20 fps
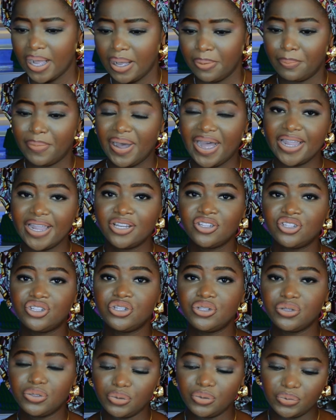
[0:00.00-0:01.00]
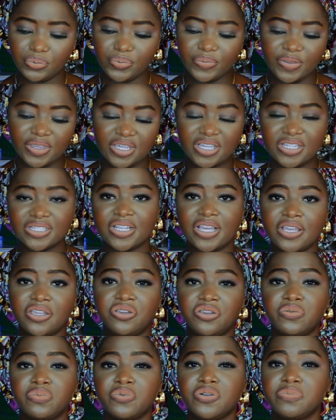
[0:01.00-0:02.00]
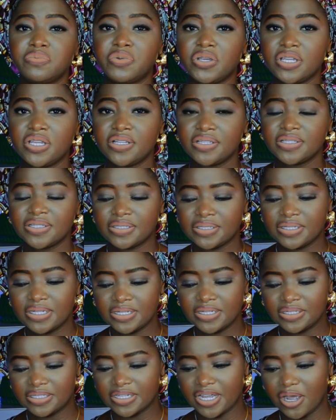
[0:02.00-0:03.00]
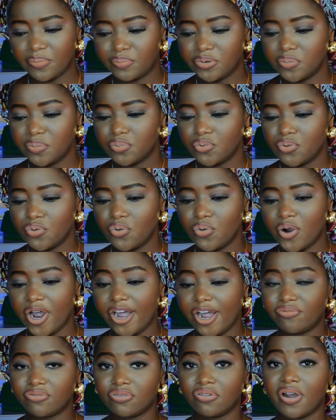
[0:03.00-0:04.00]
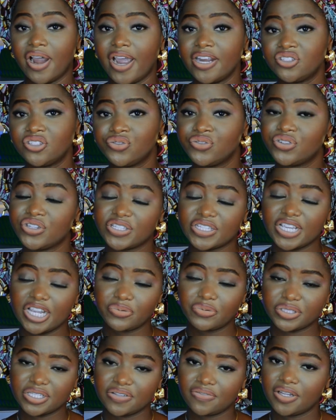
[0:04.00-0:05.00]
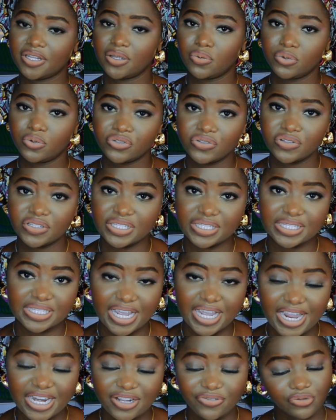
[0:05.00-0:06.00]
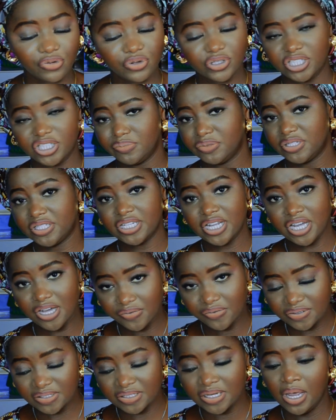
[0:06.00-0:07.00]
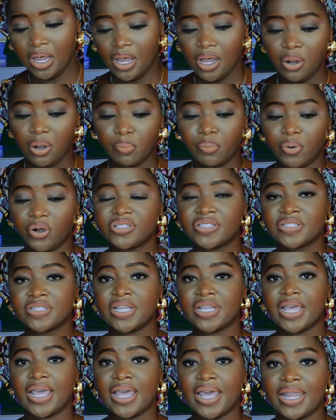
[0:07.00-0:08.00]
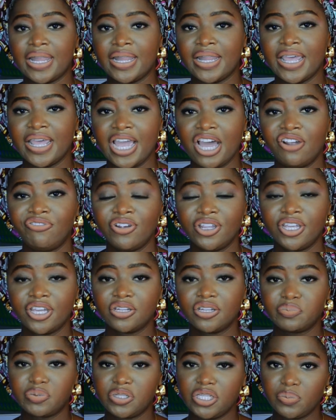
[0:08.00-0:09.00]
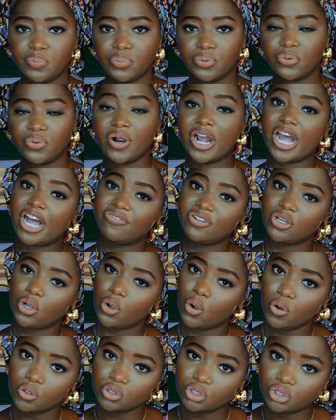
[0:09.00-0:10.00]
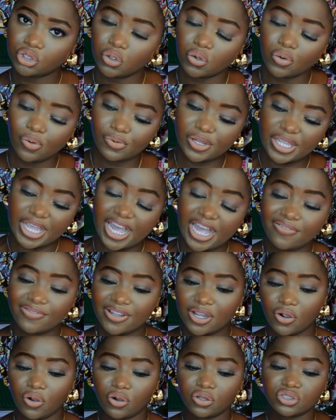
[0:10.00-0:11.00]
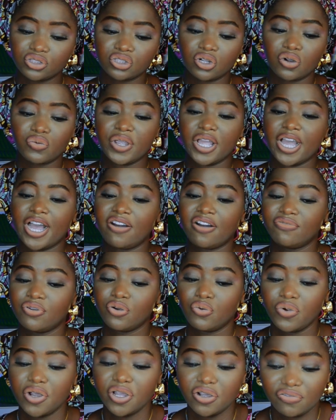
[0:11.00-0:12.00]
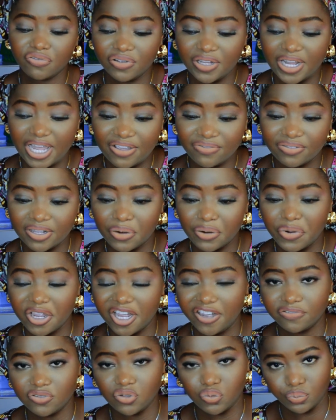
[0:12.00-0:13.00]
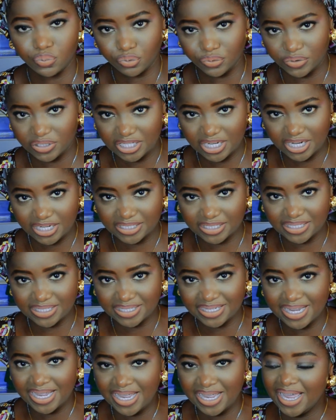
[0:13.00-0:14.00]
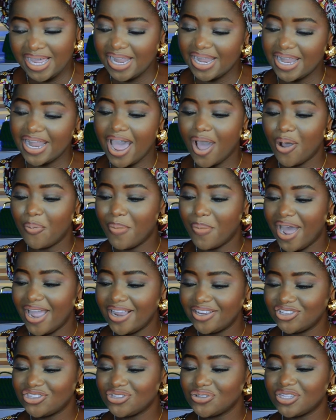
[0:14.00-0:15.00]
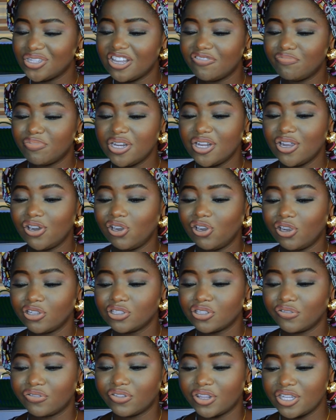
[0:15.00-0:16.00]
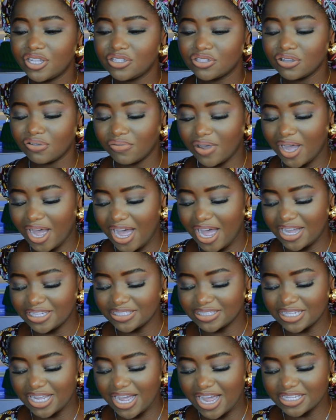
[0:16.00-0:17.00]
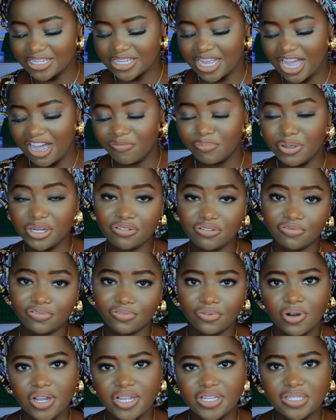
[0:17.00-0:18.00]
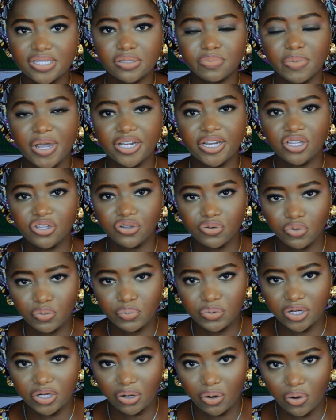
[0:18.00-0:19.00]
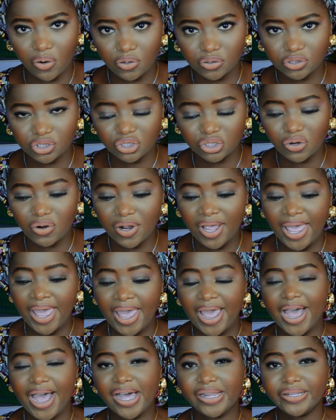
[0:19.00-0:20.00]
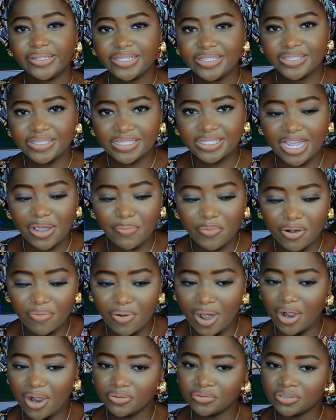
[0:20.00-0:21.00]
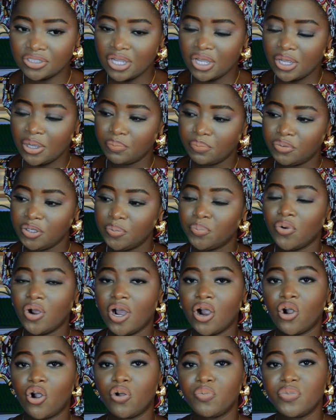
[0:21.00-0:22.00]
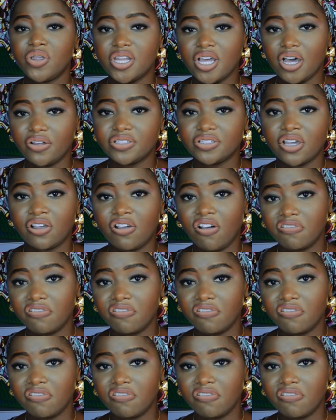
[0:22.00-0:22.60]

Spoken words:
Mind you, these are human beings. These are people who have right to decide whatever they want to decide for themselves. But the African people have a culture. We have a culture, we have a way of life that we have to protect. Now, mind you, there have been a lot of things of ours that have been influenced by the European culture. And this time around, people are coming out.